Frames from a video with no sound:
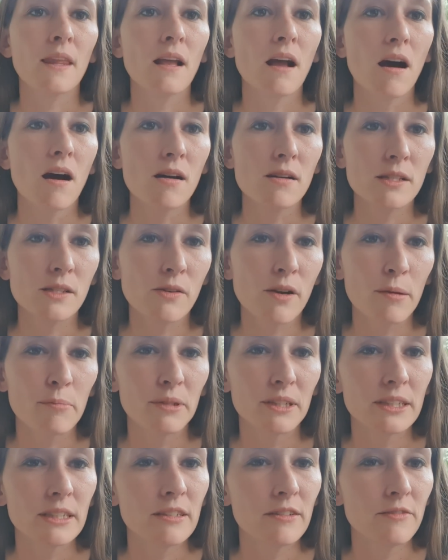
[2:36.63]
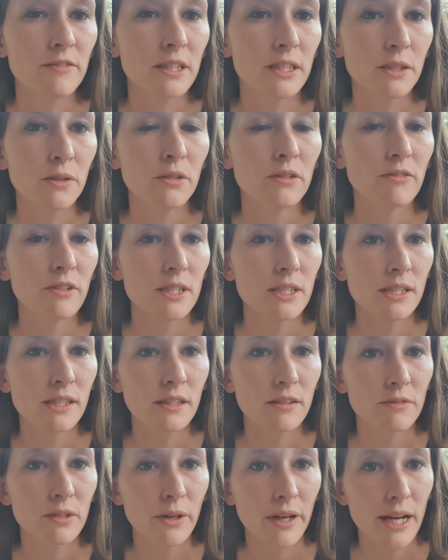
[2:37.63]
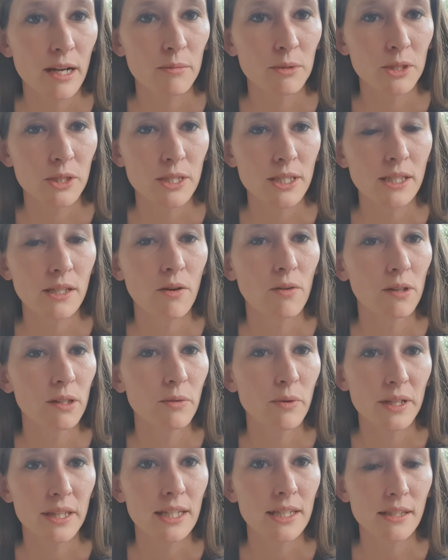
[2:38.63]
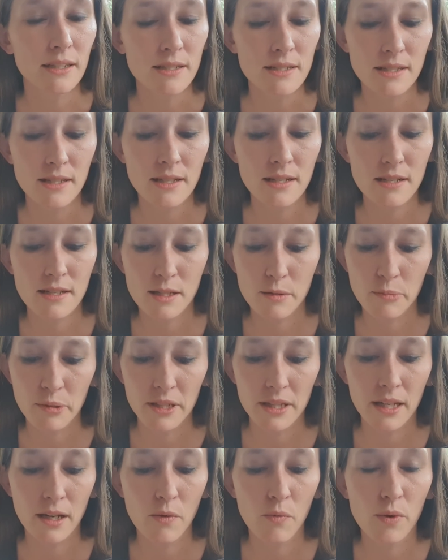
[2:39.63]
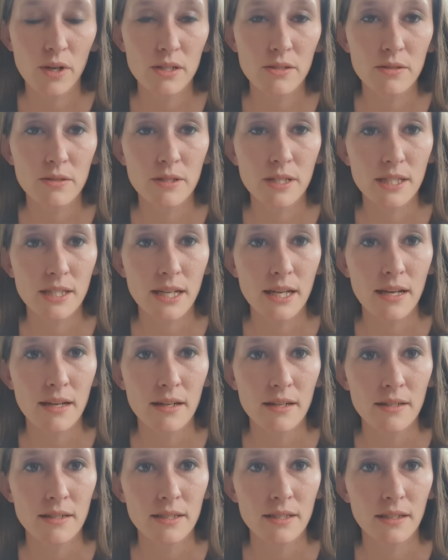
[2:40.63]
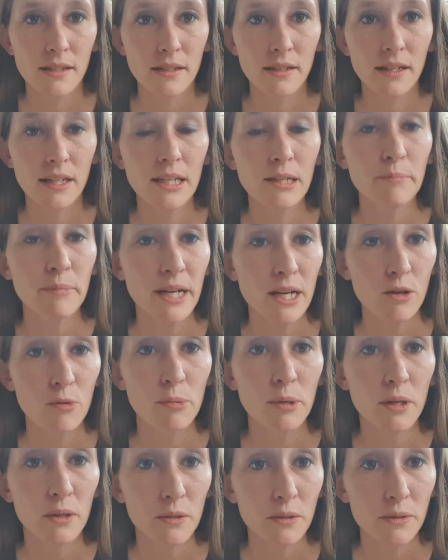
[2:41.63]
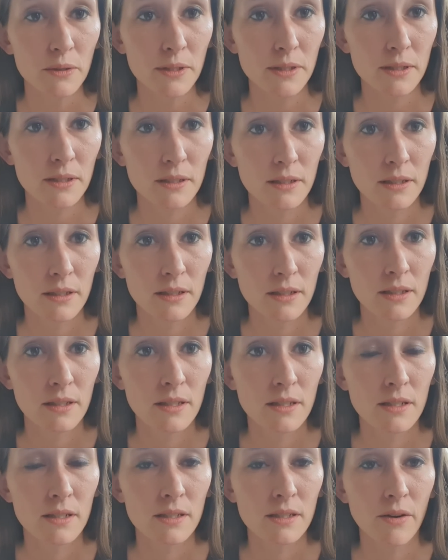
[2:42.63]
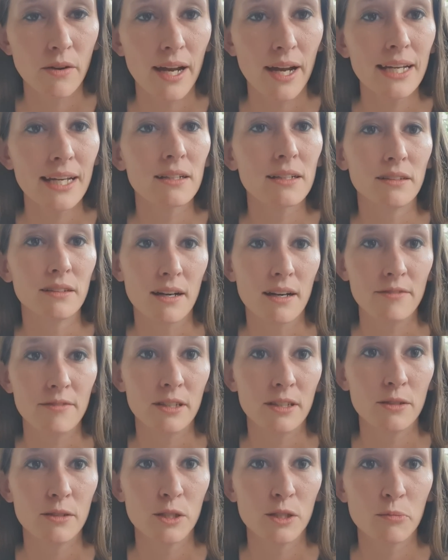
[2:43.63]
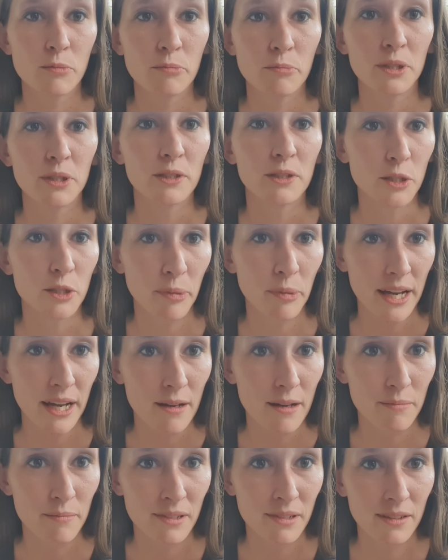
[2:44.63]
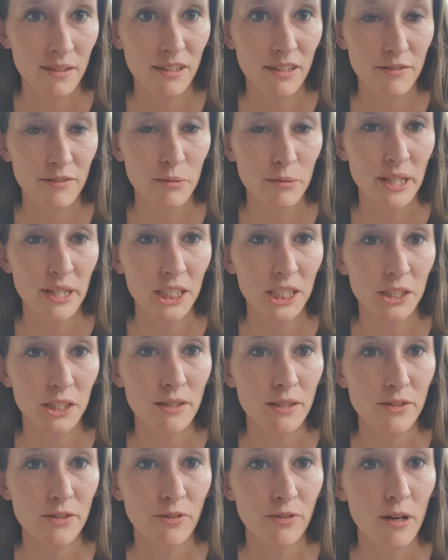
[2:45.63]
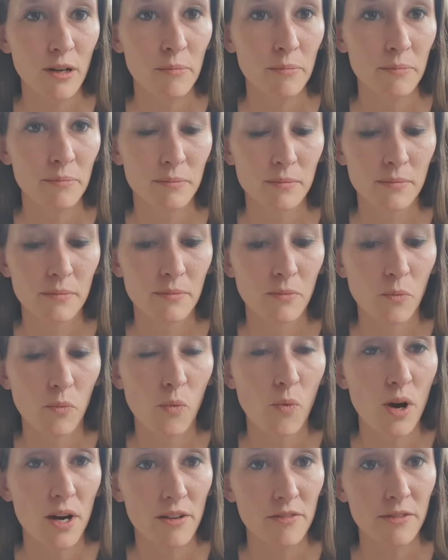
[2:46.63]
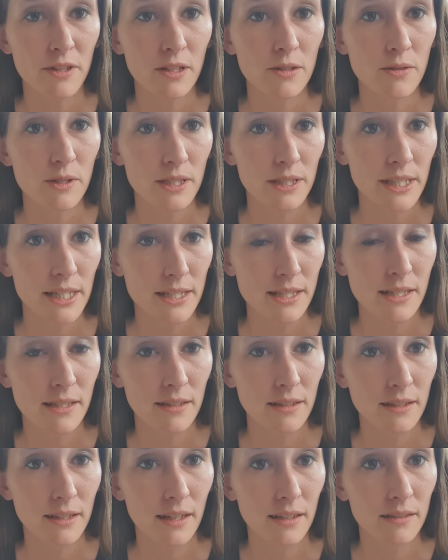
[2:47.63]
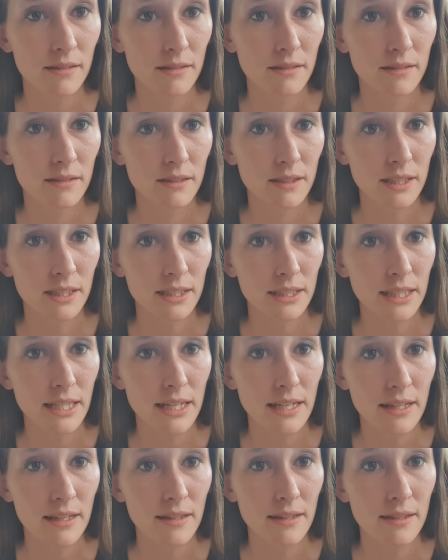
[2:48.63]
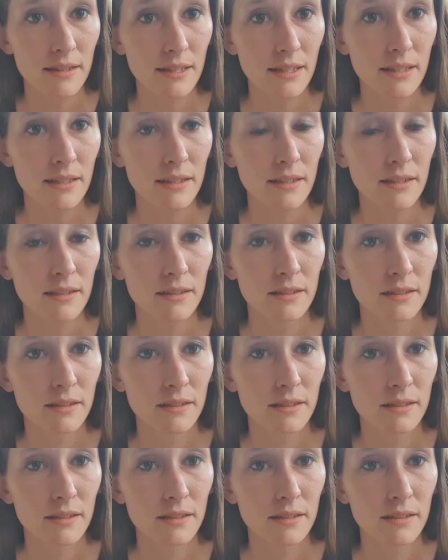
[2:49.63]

Also, I believe the University of New Hampshire is the only one that does this, but they will send email polls. So I get a lot of those, but they're spam. You have to make sure it's from one of those listed that is in the